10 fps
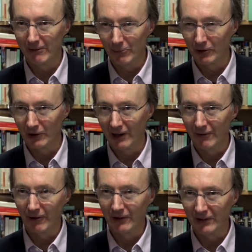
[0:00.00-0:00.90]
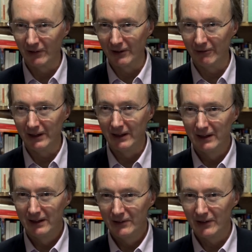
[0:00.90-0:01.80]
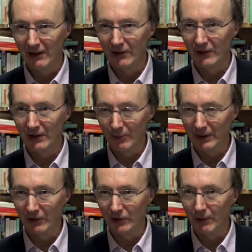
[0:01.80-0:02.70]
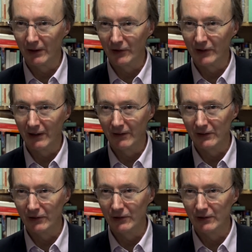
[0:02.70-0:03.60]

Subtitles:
What could life writing theory tell us in helping us to understand these